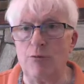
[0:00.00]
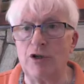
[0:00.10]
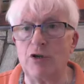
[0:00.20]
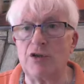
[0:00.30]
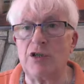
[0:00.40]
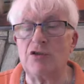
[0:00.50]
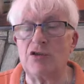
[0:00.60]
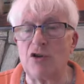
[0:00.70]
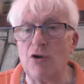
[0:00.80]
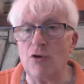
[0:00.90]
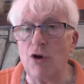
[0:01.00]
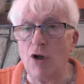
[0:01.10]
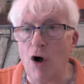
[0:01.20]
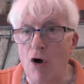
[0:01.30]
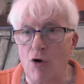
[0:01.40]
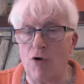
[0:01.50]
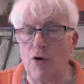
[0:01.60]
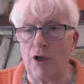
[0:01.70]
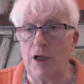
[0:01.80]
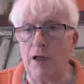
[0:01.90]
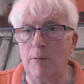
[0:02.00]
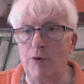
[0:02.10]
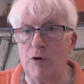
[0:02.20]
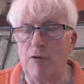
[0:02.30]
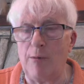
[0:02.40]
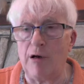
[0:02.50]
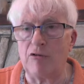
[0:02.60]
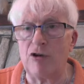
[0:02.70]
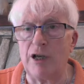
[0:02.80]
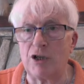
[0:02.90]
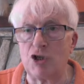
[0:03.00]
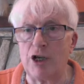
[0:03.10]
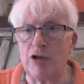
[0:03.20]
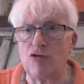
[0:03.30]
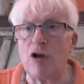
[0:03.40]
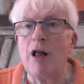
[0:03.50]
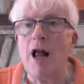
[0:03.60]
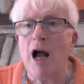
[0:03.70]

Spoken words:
because he's so long in Purvabhadra Nakshatra,